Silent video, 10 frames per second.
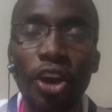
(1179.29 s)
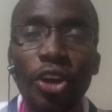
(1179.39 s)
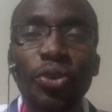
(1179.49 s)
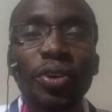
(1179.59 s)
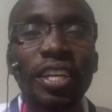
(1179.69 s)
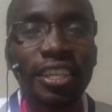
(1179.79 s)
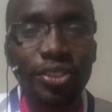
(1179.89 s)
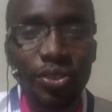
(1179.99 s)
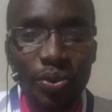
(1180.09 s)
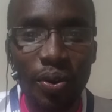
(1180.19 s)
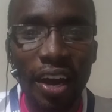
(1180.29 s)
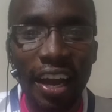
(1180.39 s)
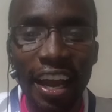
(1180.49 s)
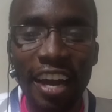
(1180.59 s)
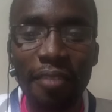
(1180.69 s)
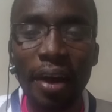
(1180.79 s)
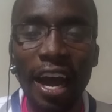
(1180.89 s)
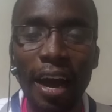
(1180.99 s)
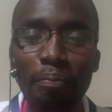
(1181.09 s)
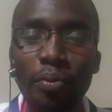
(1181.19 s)
You need to come
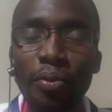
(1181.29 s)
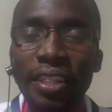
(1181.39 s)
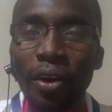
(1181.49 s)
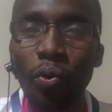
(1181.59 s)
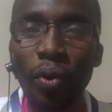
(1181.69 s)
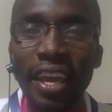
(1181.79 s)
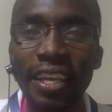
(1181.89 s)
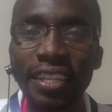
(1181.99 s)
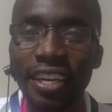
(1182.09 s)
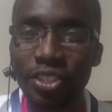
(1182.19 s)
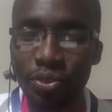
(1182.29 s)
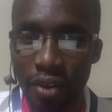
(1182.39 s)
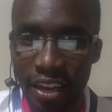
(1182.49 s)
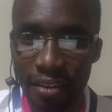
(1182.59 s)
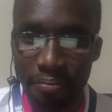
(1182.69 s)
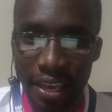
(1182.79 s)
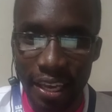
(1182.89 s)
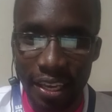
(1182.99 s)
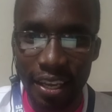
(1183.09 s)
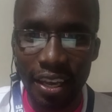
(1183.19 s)
up with a way that you can
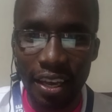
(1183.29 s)
make